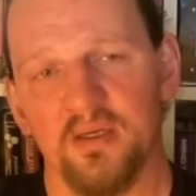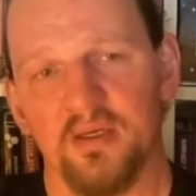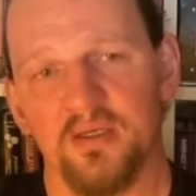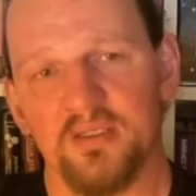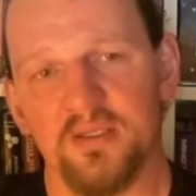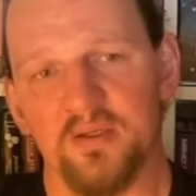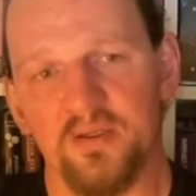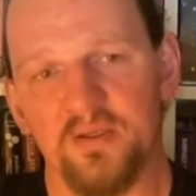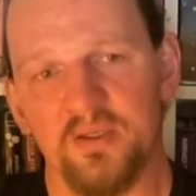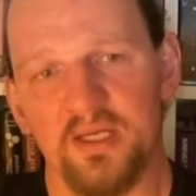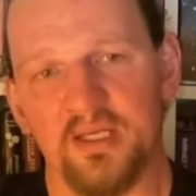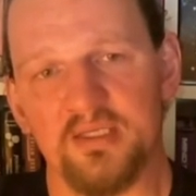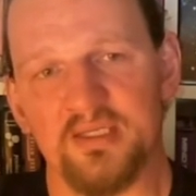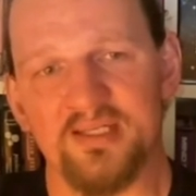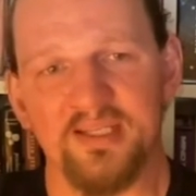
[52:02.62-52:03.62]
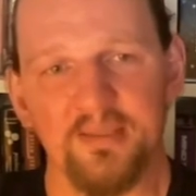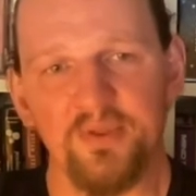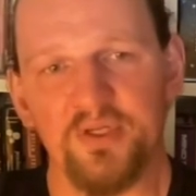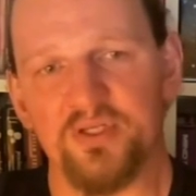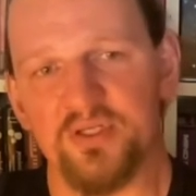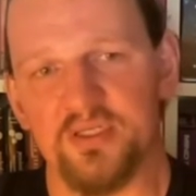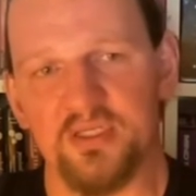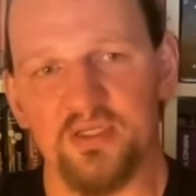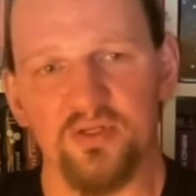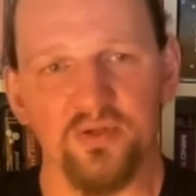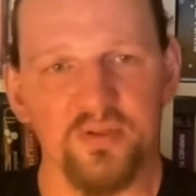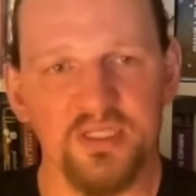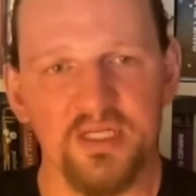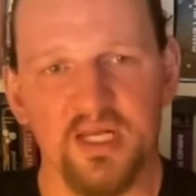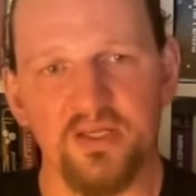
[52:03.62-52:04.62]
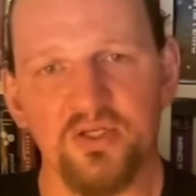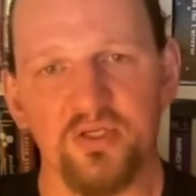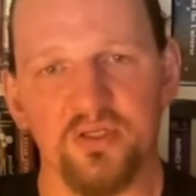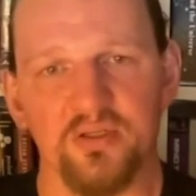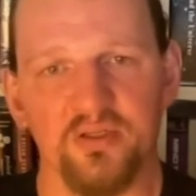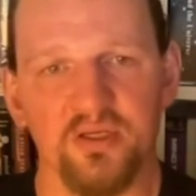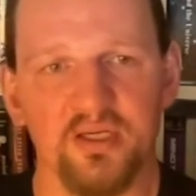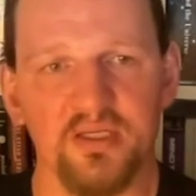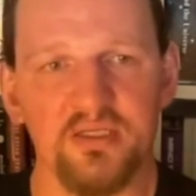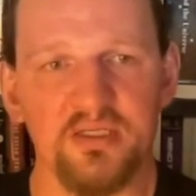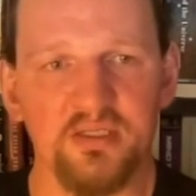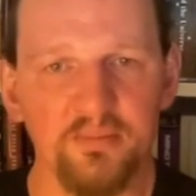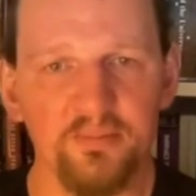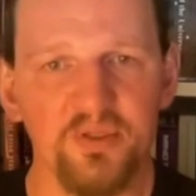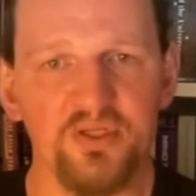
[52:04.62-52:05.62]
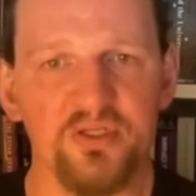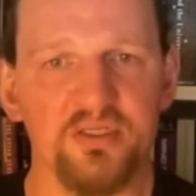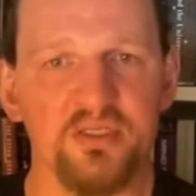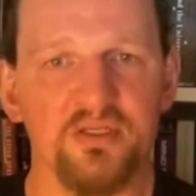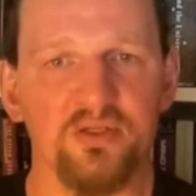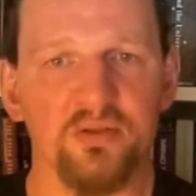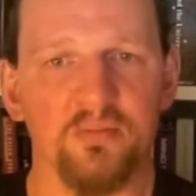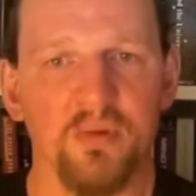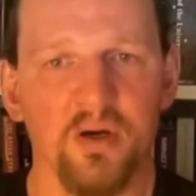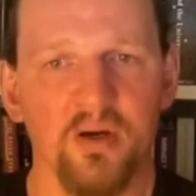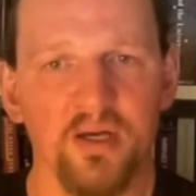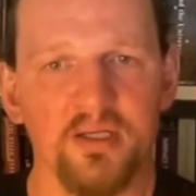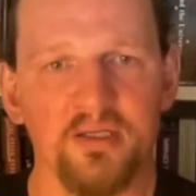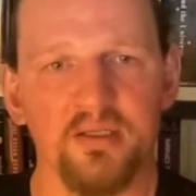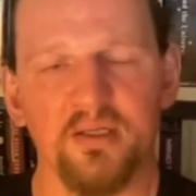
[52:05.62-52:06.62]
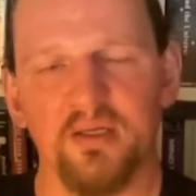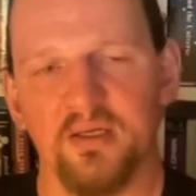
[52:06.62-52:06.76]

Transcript: So you get slippages in your attention, you get slippages in your mind,